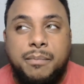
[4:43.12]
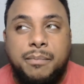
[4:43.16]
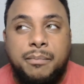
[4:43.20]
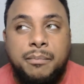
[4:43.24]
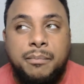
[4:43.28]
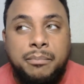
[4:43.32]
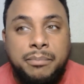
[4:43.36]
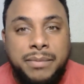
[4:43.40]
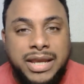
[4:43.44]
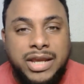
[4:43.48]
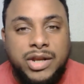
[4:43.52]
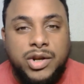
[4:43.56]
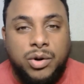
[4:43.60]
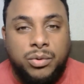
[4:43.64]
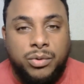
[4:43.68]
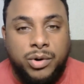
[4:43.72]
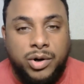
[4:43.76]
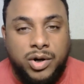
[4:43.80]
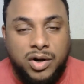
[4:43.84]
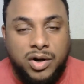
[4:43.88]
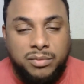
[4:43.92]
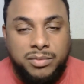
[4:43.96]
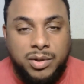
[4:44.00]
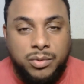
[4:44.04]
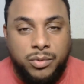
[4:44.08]
meter
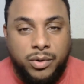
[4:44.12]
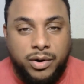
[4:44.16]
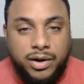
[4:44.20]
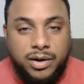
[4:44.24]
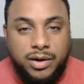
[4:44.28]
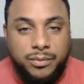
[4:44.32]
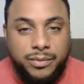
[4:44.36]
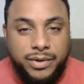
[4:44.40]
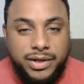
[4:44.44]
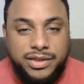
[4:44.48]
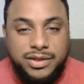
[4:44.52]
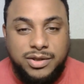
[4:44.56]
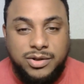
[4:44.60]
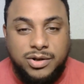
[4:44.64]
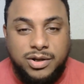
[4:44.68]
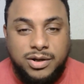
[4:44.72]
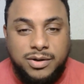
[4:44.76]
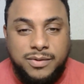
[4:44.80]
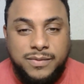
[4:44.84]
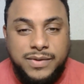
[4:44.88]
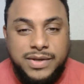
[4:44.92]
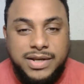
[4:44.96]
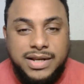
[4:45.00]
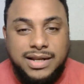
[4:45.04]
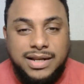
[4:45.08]
we're going to be working with. You
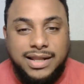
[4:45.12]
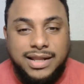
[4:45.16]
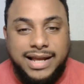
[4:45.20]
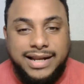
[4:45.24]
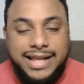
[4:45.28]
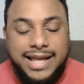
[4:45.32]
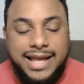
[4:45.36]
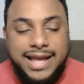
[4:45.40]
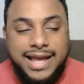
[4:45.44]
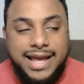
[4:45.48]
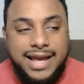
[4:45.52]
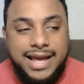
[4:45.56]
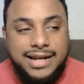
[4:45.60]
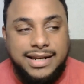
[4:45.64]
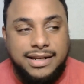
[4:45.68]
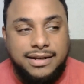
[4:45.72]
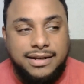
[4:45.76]
know, like they had.